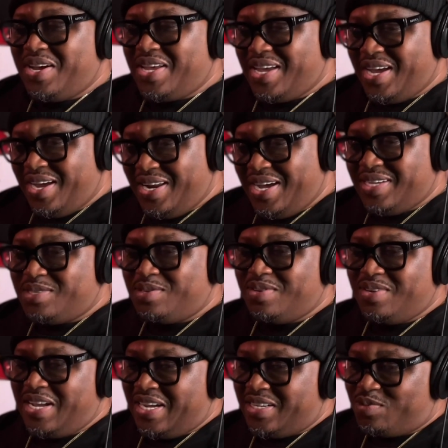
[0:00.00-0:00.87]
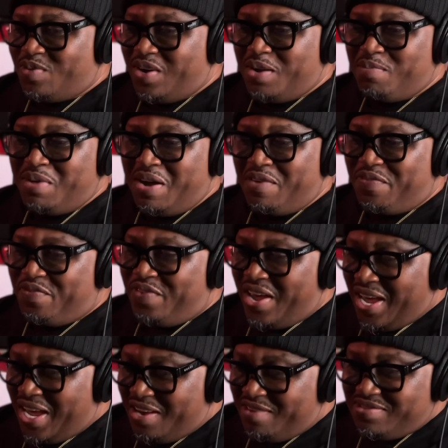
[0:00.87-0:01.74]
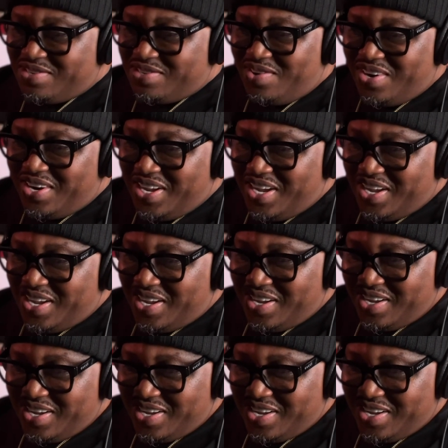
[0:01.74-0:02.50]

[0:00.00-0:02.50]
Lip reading: Okay, that's one of my faves on there.